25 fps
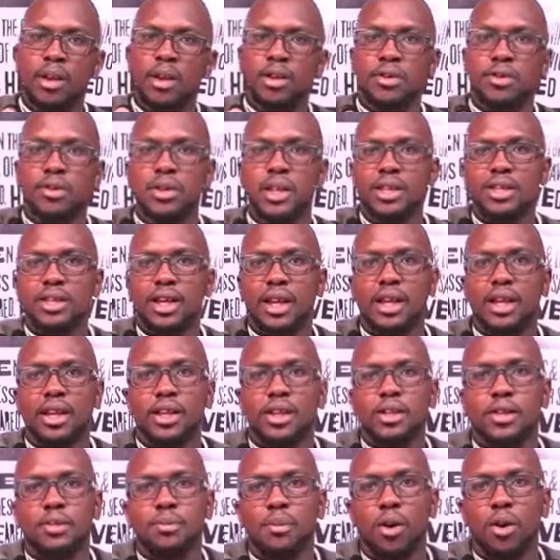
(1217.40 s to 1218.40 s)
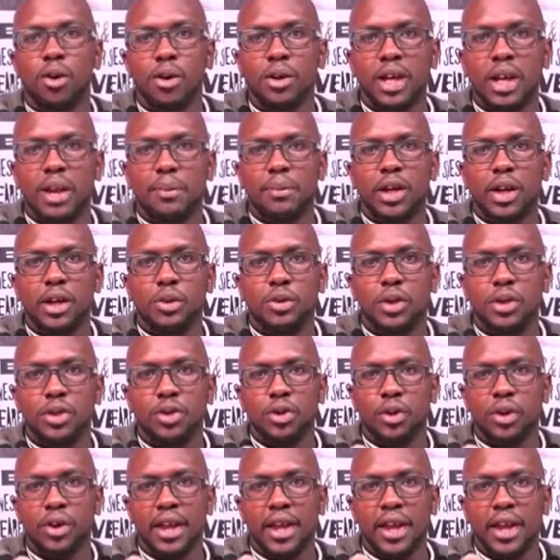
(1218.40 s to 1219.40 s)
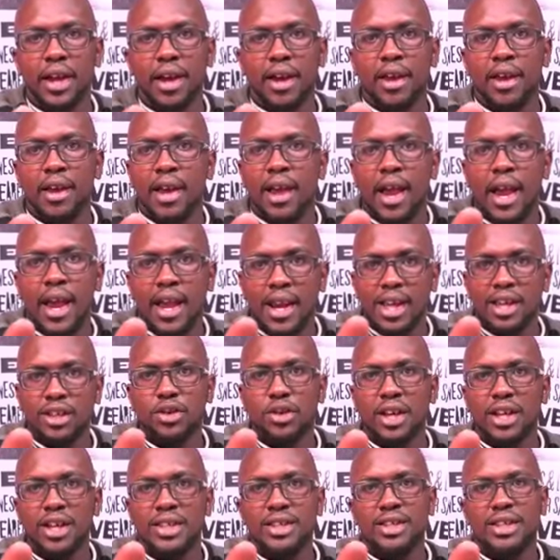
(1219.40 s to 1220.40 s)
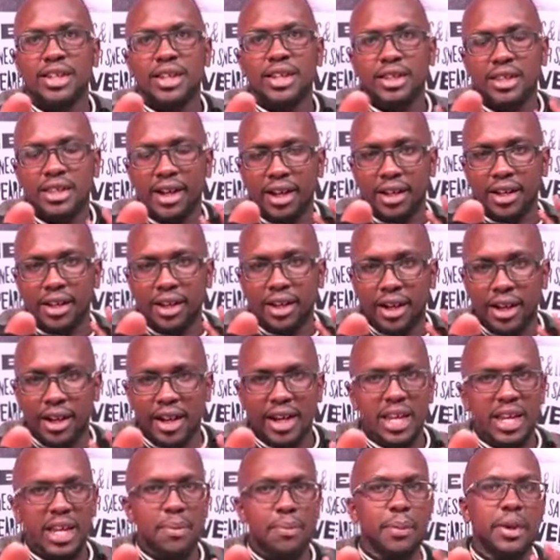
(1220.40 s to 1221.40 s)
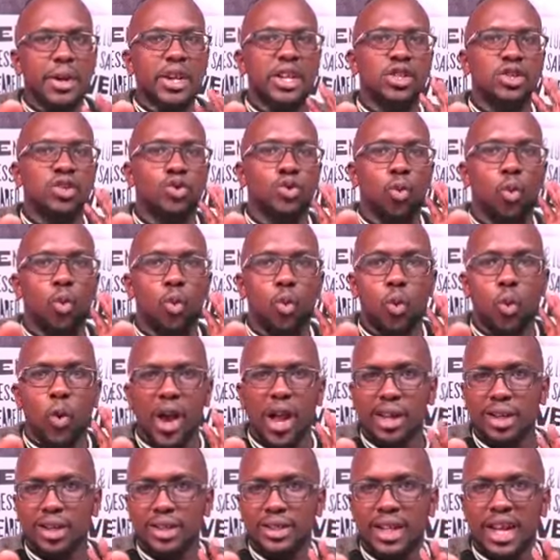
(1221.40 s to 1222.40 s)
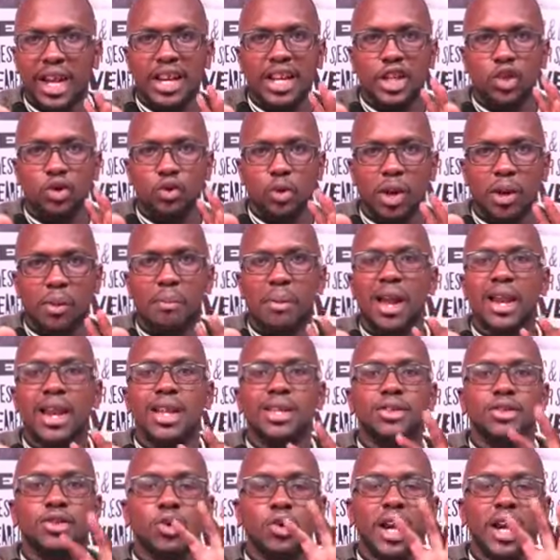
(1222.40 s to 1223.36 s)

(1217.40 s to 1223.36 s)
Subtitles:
So that's a small clip that we took here, and as you can see, the clip is well done, it's well balanced.